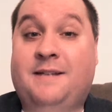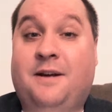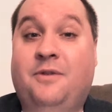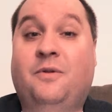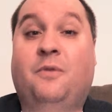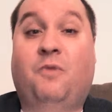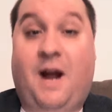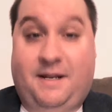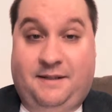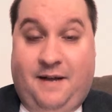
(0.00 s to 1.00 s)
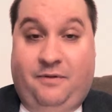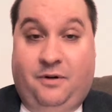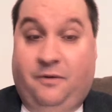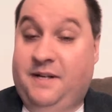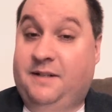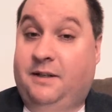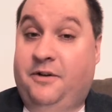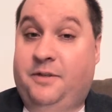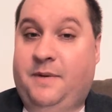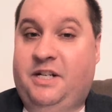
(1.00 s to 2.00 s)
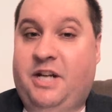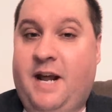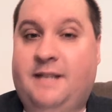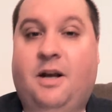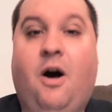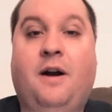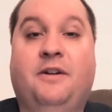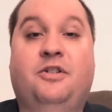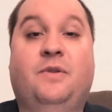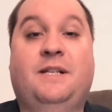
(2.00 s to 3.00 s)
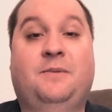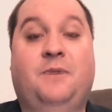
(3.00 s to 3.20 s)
is under arrest after a recent low speed chase on a street